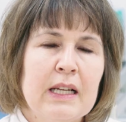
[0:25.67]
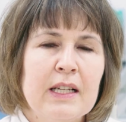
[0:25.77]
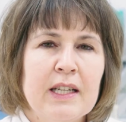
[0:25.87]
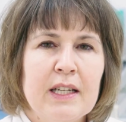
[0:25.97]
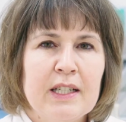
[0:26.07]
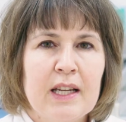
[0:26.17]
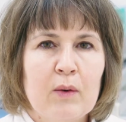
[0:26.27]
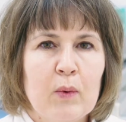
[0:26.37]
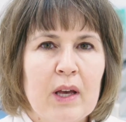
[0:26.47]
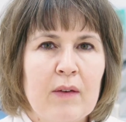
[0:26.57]
Since
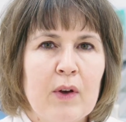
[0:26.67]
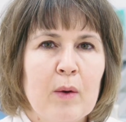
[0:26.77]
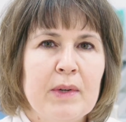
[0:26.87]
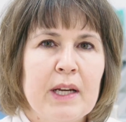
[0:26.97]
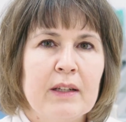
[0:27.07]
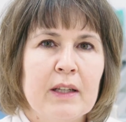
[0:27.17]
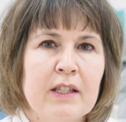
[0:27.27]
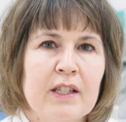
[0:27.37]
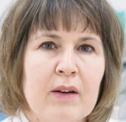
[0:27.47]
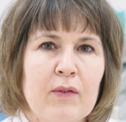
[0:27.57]
then we have updated
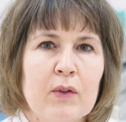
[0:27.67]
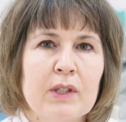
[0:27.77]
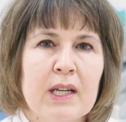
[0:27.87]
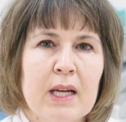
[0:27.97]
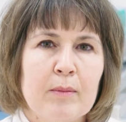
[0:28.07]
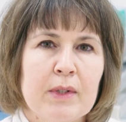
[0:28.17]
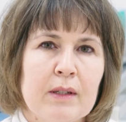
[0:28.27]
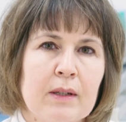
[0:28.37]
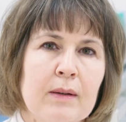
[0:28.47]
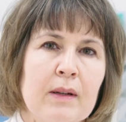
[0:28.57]
it several times.